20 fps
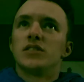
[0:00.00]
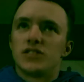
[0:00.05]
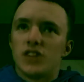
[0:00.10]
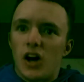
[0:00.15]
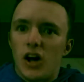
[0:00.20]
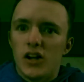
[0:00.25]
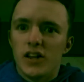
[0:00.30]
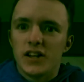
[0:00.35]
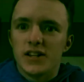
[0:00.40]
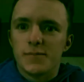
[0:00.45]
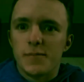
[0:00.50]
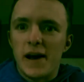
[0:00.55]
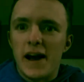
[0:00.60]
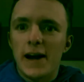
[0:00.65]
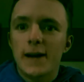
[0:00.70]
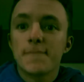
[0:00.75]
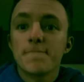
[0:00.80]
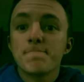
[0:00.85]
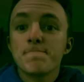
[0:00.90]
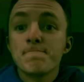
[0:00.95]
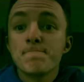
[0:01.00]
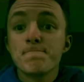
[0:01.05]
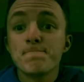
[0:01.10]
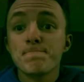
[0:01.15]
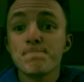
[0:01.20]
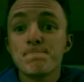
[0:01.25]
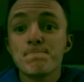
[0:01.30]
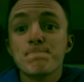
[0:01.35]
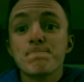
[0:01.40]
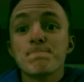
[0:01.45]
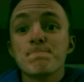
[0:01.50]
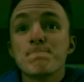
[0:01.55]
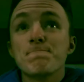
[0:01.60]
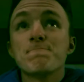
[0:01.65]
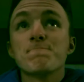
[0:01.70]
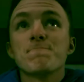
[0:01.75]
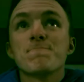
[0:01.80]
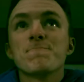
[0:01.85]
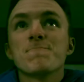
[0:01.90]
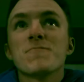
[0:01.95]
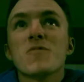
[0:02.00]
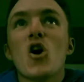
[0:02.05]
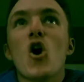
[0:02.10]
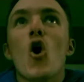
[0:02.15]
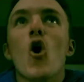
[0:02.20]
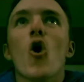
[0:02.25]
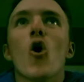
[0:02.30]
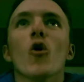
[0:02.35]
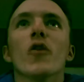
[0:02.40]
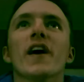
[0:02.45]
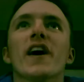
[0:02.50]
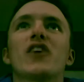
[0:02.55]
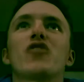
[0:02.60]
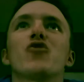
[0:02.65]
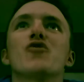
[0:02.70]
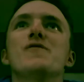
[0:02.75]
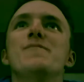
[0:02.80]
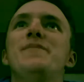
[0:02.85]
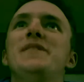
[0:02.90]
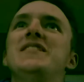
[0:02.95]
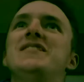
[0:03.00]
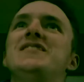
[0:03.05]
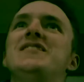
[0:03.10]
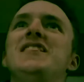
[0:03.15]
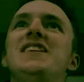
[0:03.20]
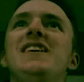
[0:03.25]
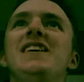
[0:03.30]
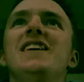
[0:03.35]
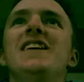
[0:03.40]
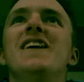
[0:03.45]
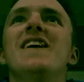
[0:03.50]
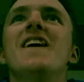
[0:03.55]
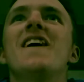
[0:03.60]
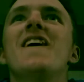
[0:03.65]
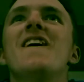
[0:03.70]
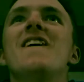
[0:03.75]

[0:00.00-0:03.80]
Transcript: Talia's back. Oh, that creepy scene.